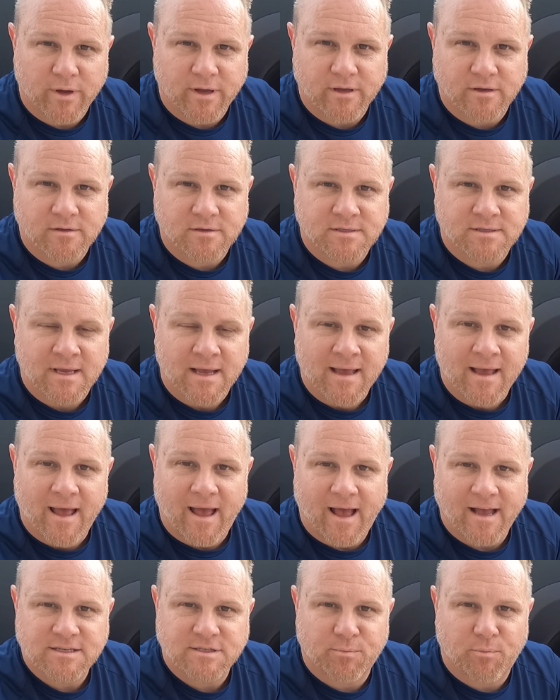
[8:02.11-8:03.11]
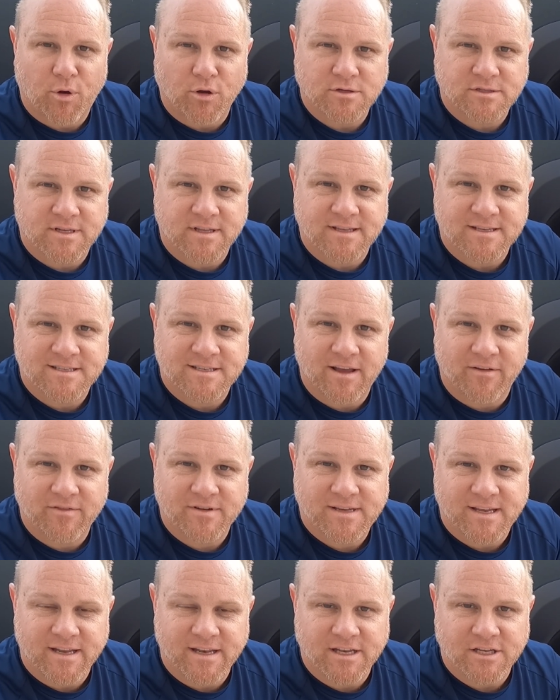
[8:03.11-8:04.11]
wheels as opposed to the
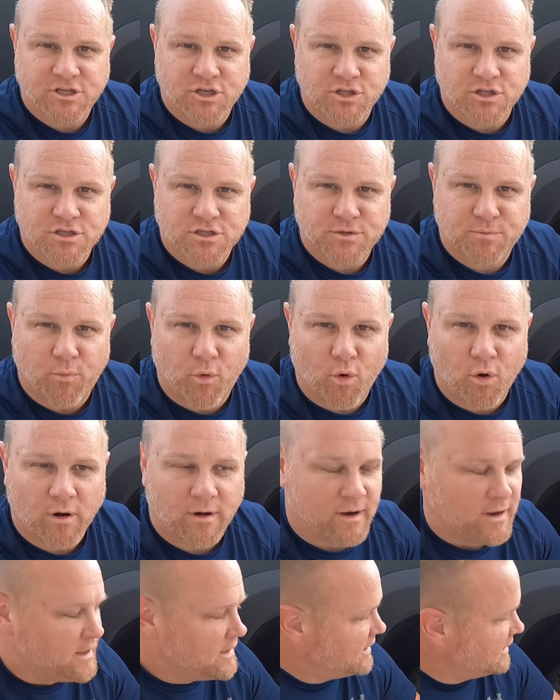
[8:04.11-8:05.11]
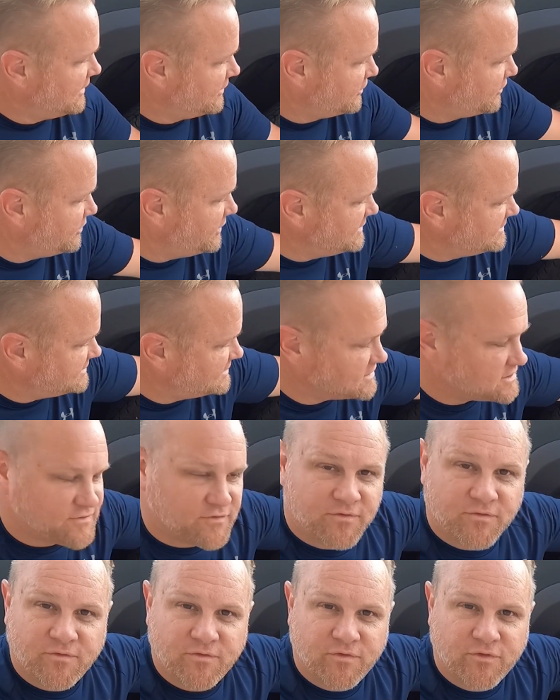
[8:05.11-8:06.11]
17-inch in the Sport. The reason
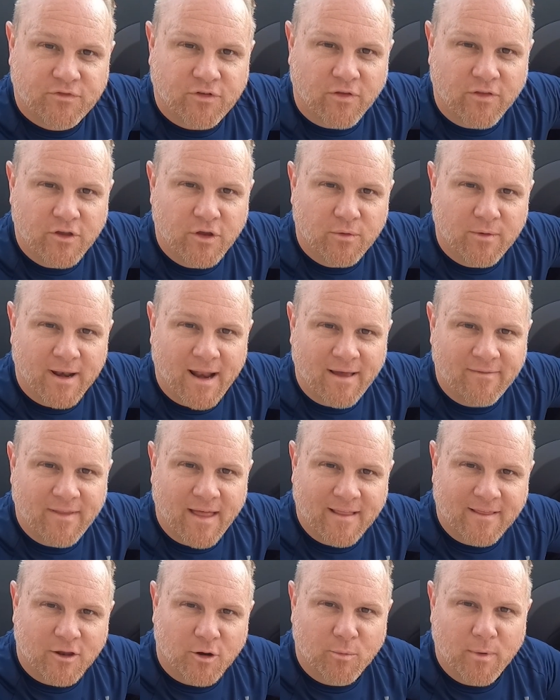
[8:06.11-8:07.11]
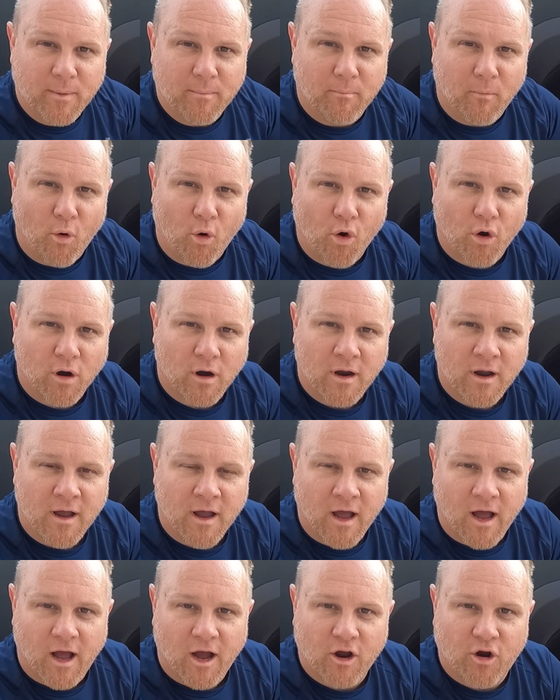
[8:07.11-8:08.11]
is so that you can have that little bit more
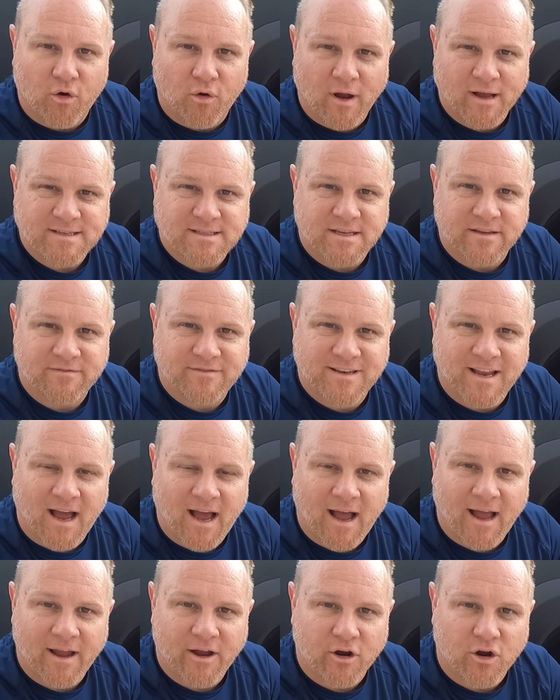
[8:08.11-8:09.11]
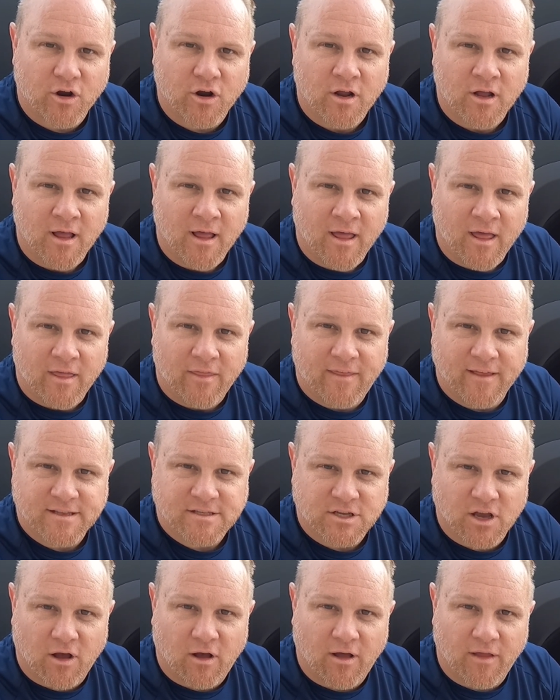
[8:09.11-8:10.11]
aggressive tire
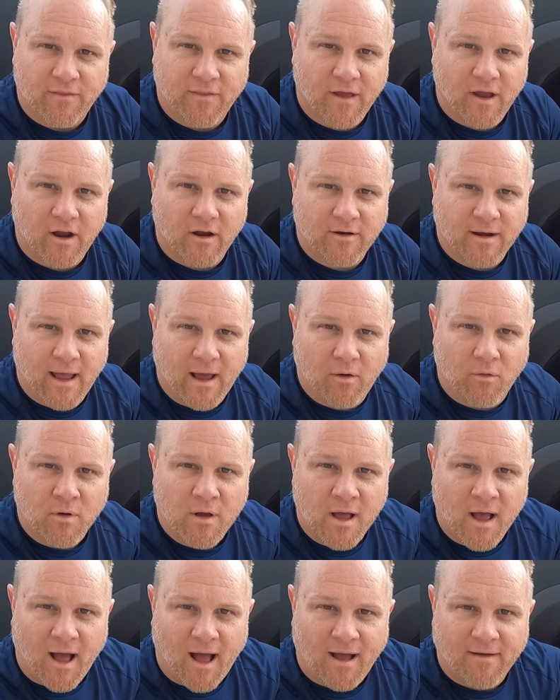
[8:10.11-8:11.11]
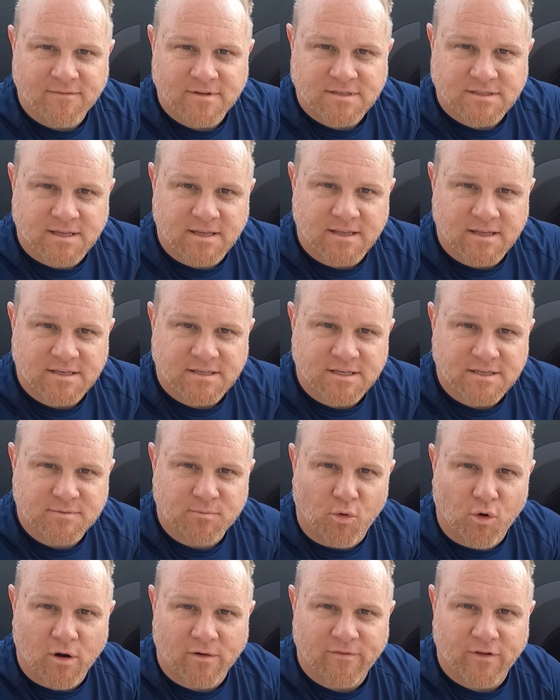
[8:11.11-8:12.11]
that's on there. Now, obviously this
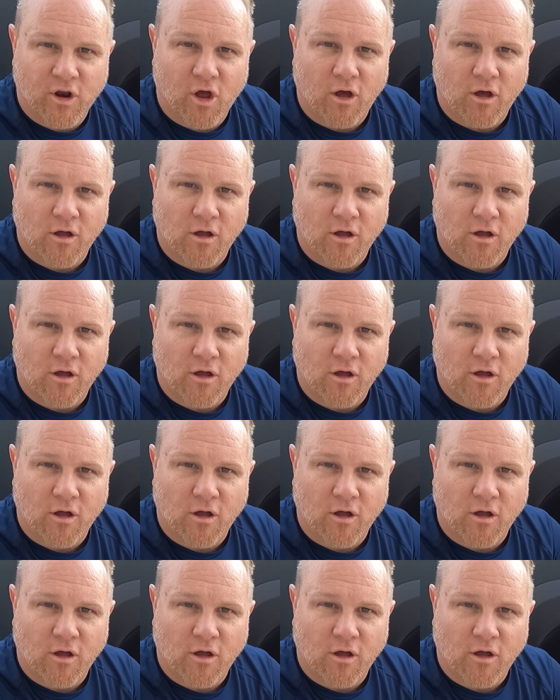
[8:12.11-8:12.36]
is more of an